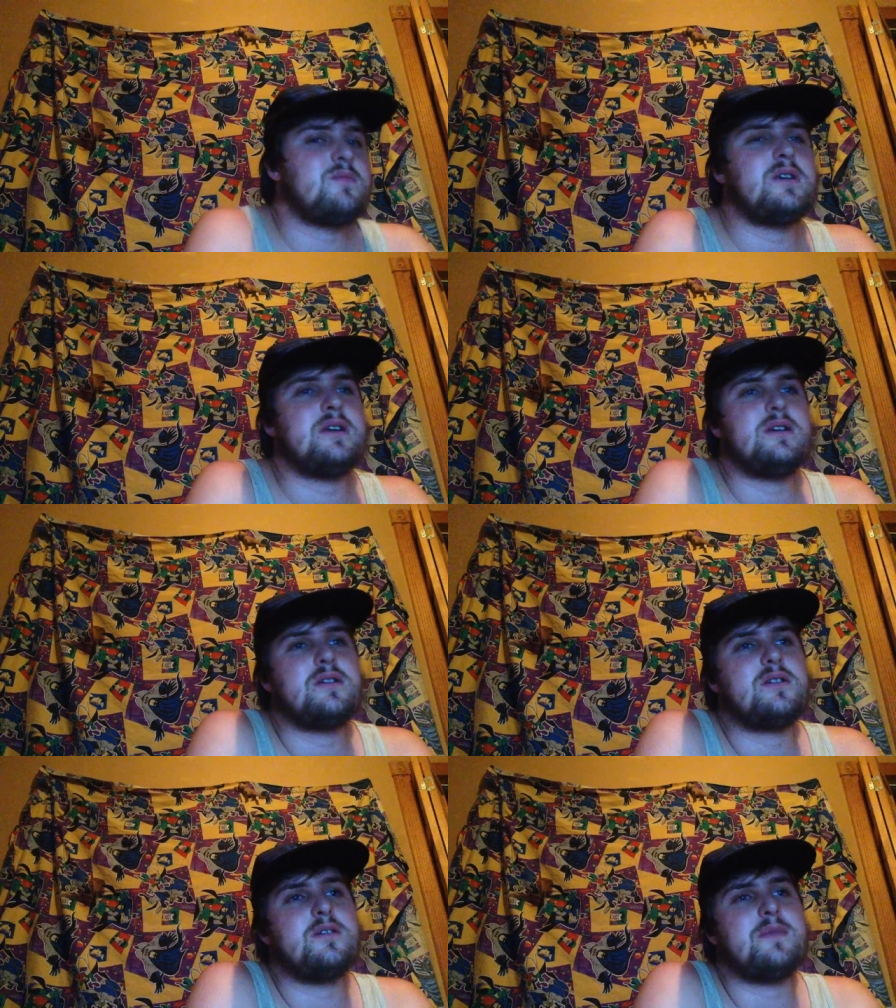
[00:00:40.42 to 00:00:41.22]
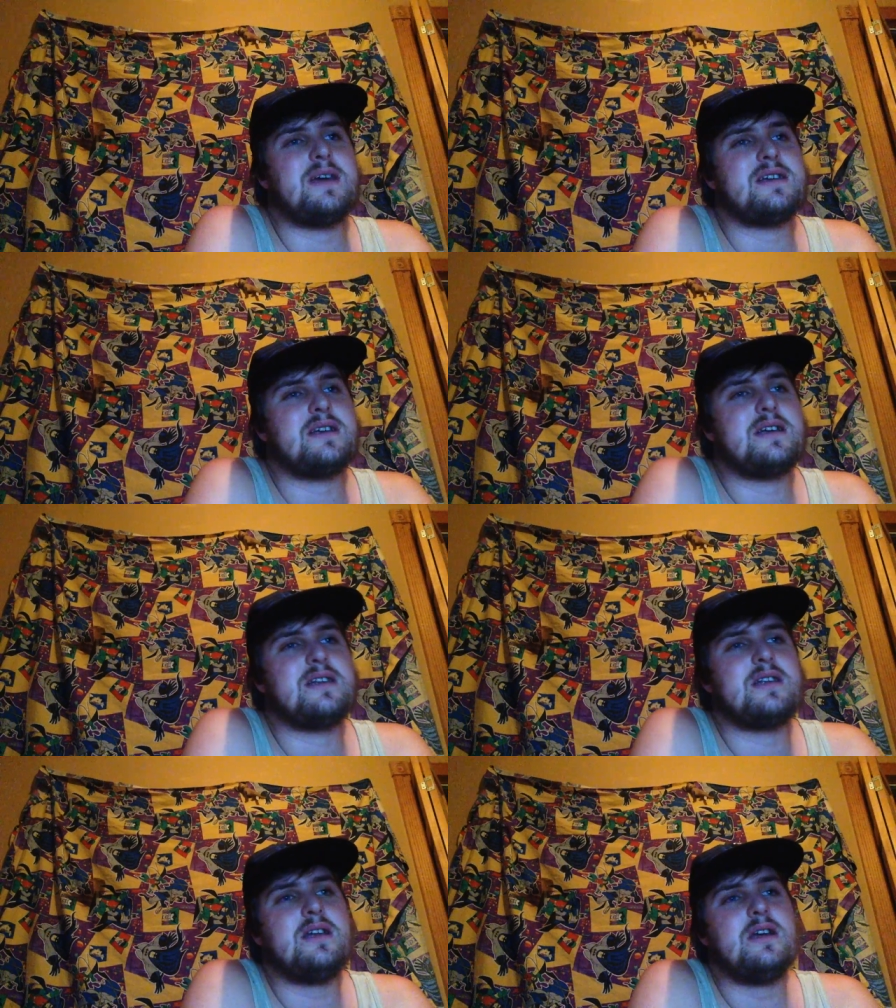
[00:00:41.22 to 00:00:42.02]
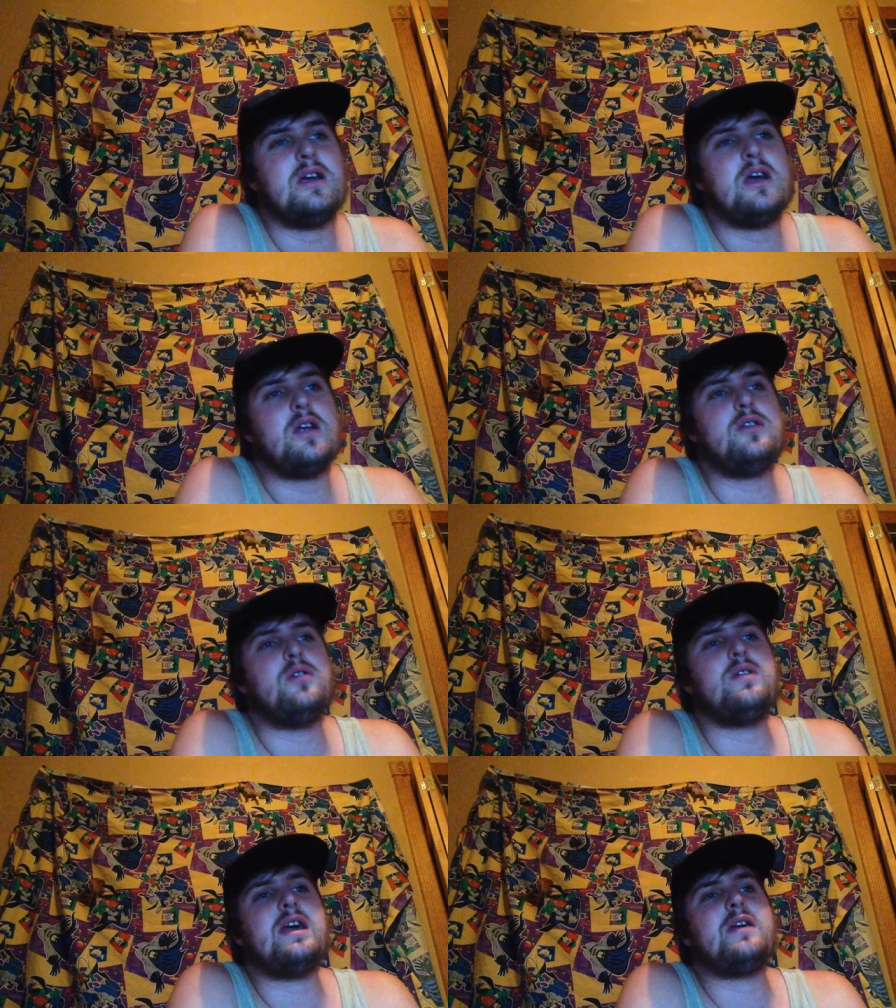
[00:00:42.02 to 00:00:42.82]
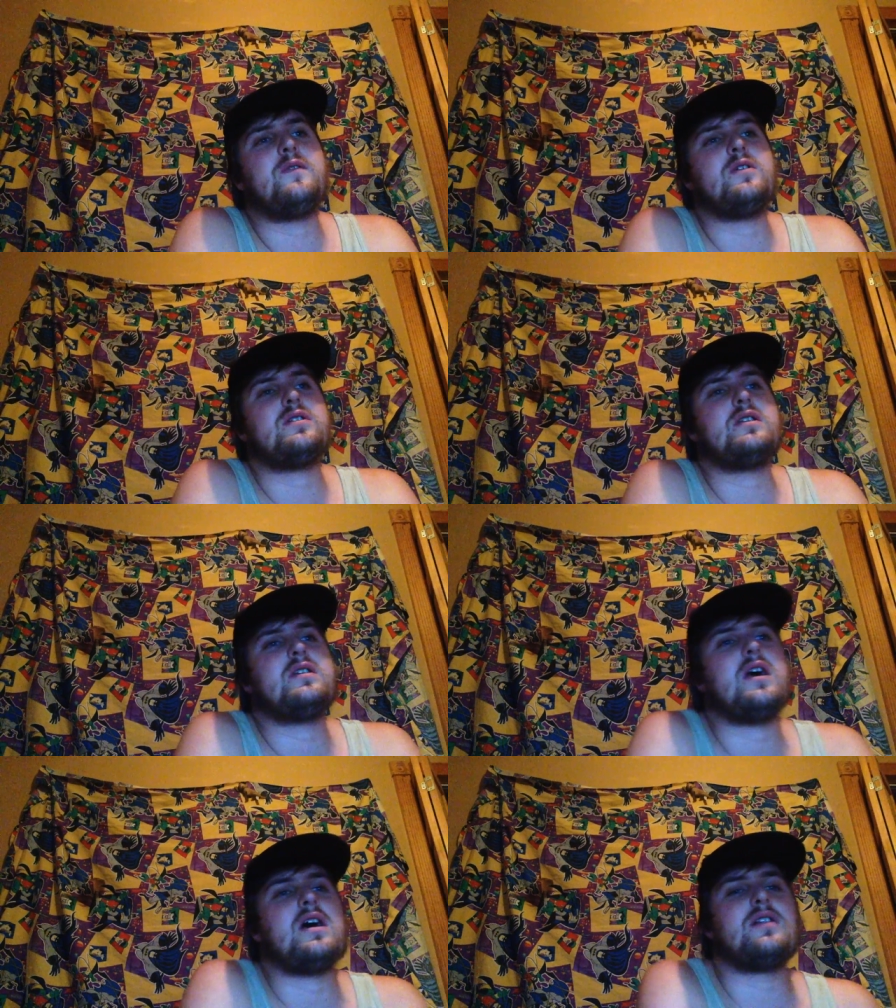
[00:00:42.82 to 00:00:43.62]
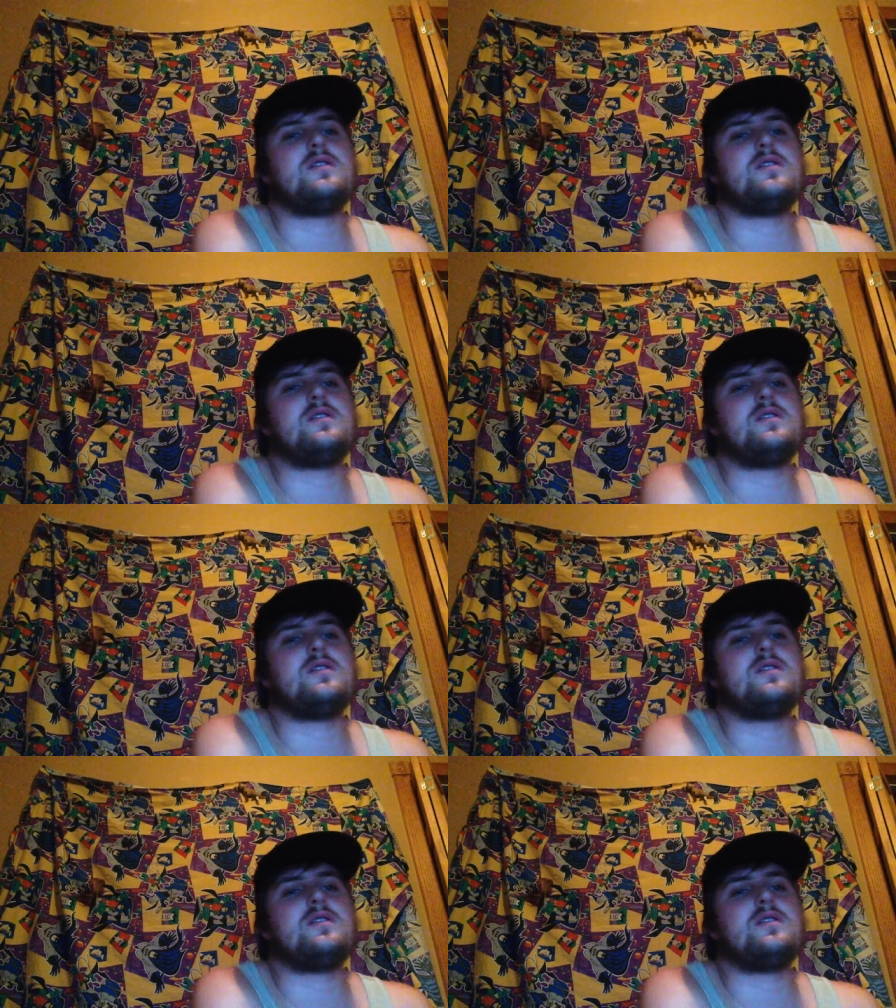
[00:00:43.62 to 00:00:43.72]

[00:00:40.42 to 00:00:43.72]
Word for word: Eh, good match, I guess. New Day versus uh,